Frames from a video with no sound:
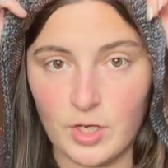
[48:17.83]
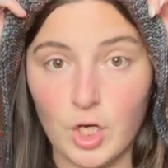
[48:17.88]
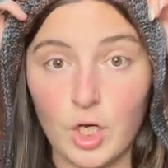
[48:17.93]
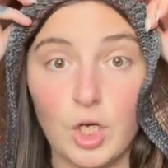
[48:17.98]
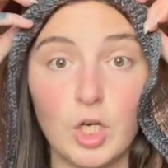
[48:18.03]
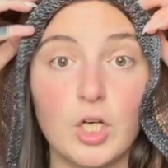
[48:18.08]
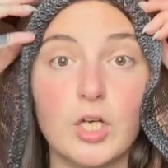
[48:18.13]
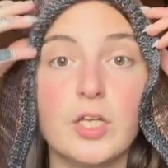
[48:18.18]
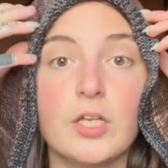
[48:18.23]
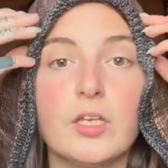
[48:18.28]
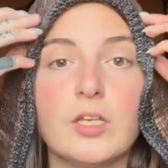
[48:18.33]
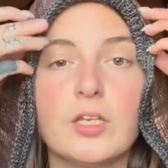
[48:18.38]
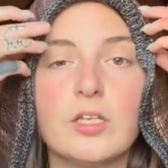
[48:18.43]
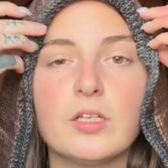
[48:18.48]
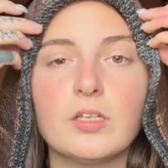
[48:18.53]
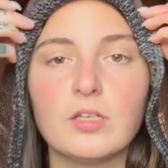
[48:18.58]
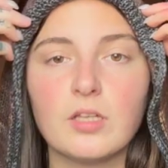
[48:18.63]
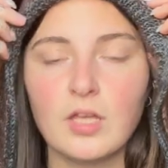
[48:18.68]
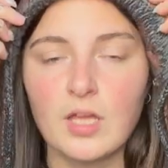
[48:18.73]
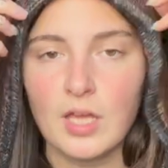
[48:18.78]
hood,
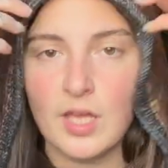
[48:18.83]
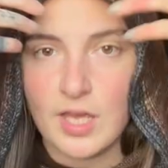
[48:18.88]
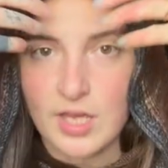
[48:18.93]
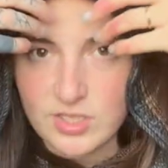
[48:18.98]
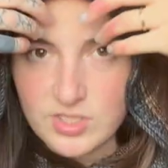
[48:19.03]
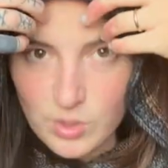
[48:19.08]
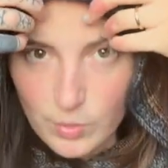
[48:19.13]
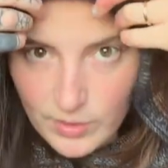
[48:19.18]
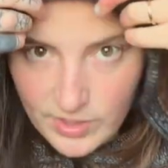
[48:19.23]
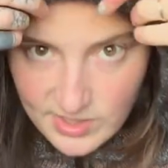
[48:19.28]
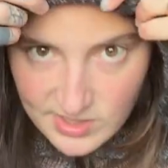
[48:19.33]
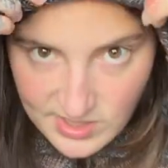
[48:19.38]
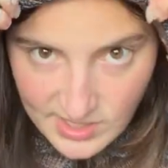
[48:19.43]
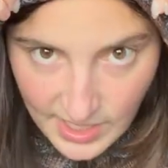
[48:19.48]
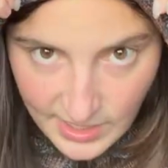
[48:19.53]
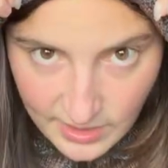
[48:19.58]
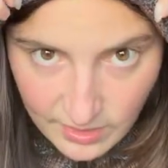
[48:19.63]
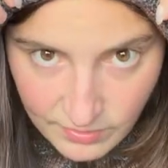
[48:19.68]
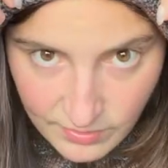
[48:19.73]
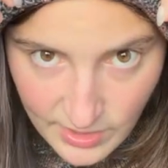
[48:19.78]
sew it
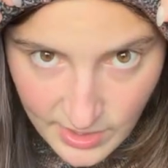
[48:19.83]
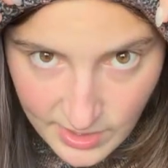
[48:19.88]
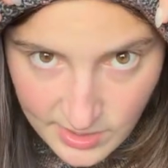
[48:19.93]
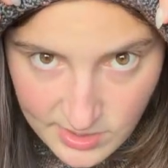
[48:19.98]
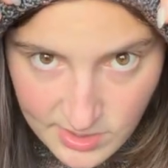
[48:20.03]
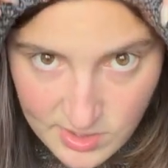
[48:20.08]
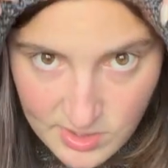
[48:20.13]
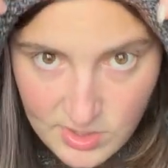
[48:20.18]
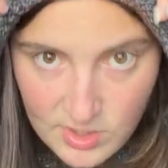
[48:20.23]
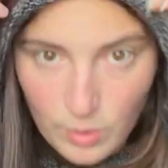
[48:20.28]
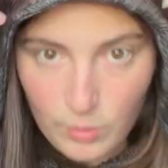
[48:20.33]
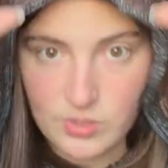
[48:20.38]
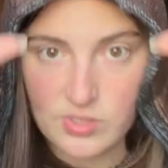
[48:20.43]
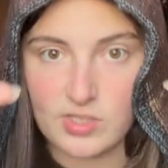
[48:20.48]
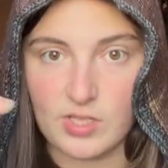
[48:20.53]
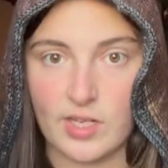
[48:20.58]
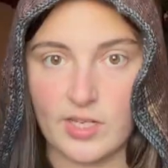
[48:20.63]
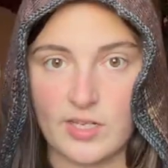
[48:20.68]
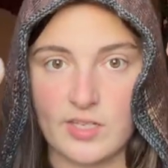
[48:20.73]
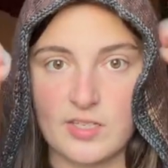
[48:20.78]
inside of this so it's
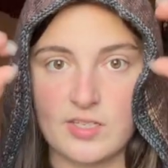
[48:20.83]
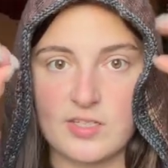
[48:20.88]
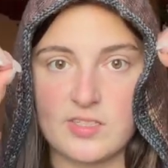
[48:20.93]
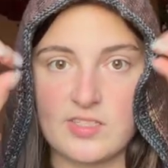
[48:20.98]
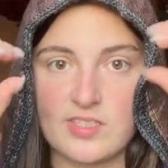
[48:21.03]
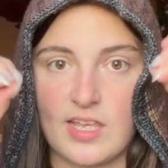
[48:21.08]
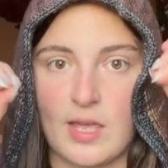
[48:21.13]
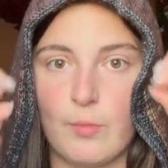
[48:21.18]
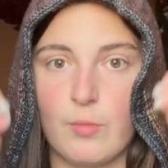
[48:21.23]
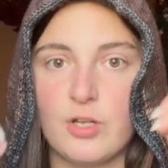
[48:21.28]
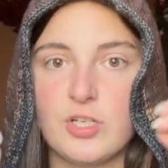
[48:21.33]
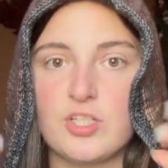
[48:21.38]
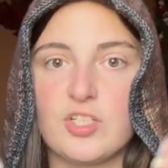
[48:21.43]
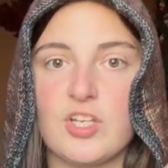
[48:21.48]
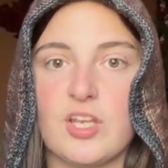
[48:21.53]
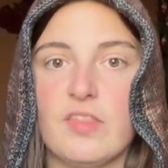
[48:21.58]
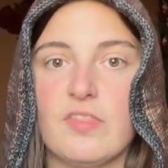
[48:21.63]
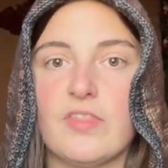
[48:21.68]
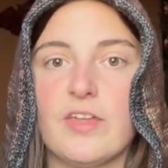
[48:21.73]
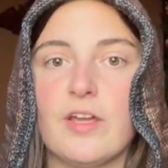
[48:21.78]
like sandwiched
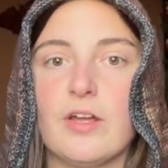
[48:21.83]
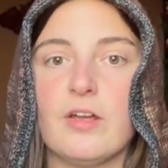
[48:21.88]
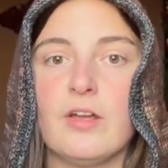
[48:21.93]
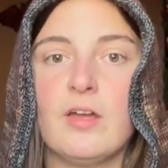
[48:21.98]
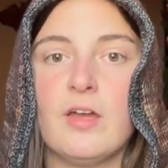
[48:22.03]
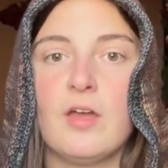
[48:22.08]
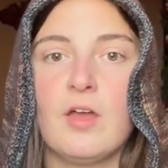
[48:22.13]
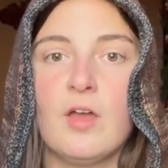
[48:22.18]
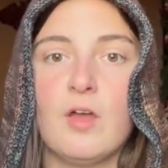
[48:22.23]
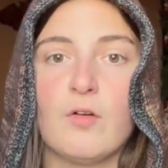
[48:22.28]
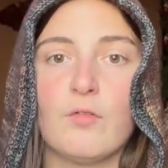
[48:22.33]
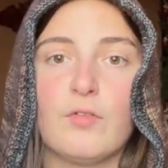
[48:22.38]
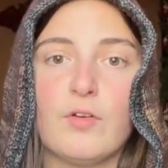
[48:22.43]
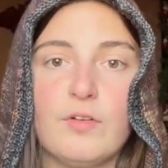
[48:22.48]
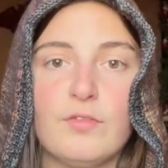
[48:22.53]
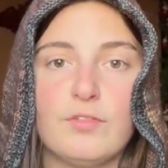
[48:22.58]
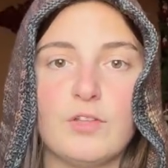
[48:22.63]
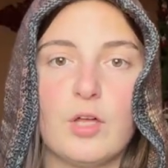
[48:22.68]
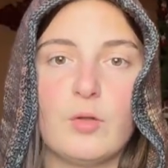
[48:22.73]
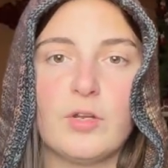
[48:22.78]
in there, free
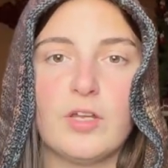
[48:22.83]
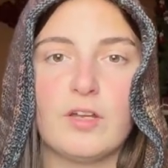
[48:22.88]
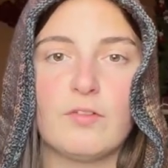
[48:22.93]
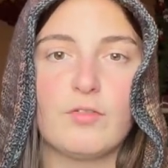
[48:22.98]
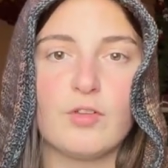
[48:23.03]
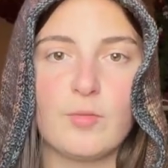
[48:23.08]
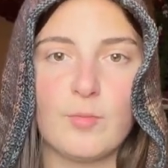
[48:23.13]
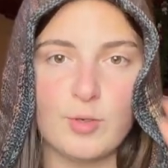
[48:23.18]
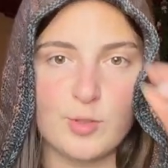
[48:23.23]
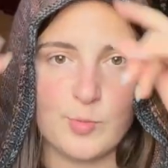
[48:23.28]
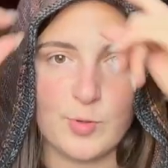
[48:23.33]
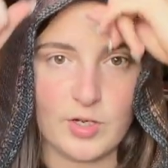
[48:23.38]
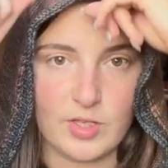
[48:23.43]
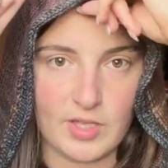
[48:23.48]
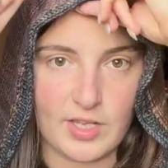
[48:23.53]
floating for the most part.